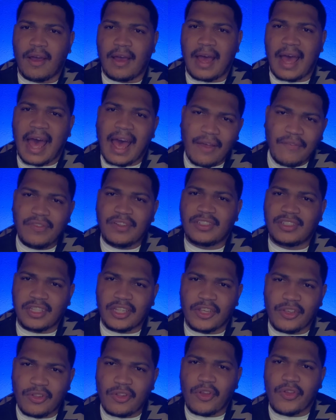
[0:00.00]
obviously
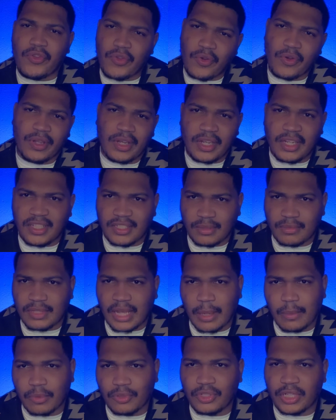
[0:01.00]
you know you're going to need some
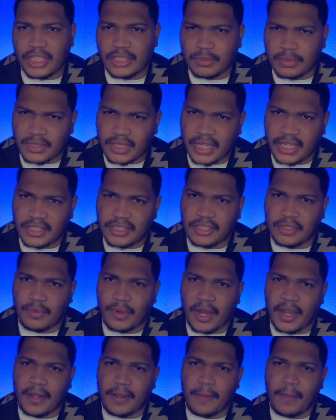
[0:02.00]
type of transportation,
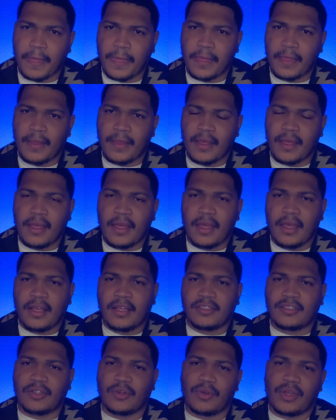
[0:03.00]
right?
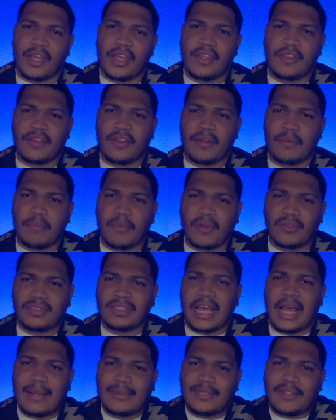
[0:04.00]
So either most
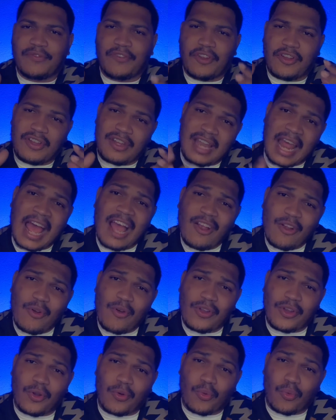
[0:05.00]
times if you're not
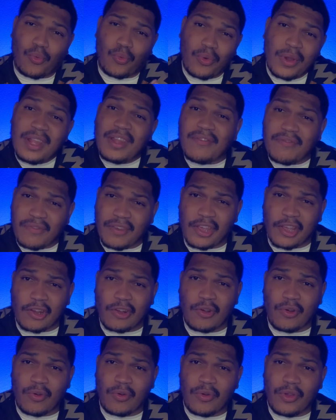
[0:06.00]
going to rent a
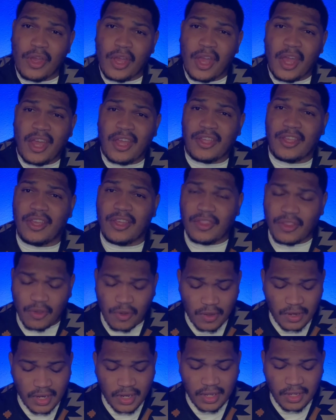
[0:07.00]
vehicle, you're either
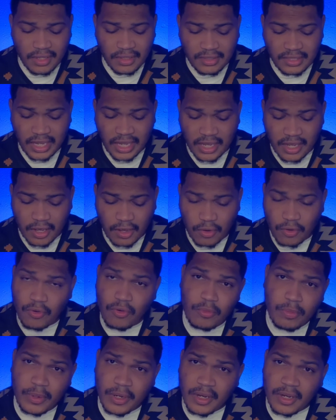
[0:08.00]
going to take a
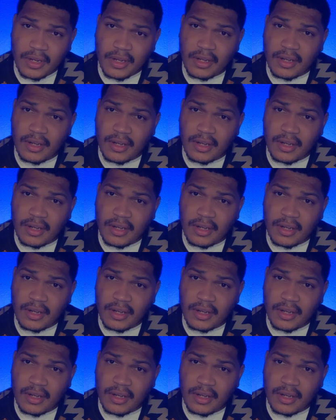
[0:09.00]
Uber,